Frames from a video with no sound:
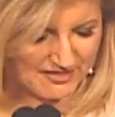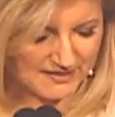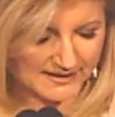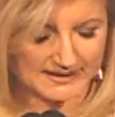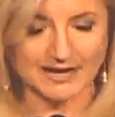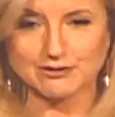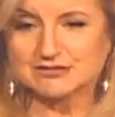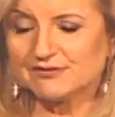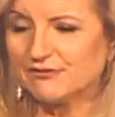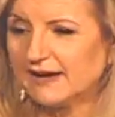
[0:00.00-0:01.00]
That I
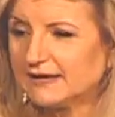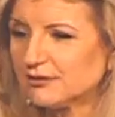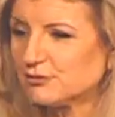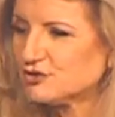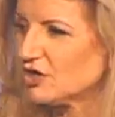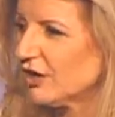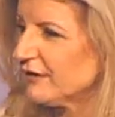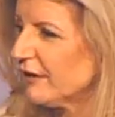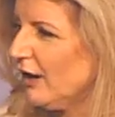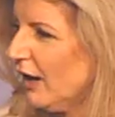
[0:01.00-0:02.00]
was invited to
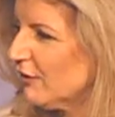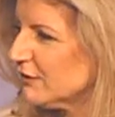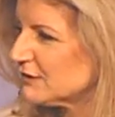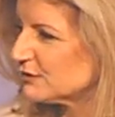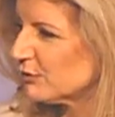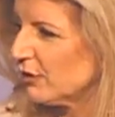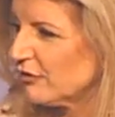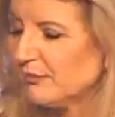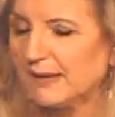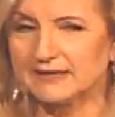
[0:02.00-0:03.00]
join the Harvard School
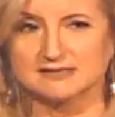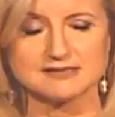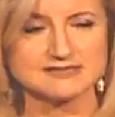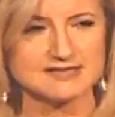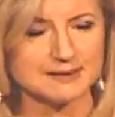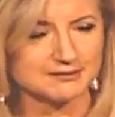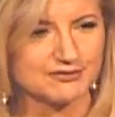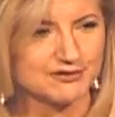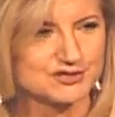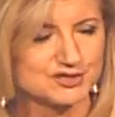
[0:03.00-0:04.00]
of Medicine Sleep
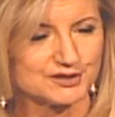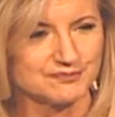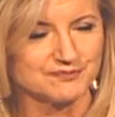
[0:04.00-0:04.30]
Division.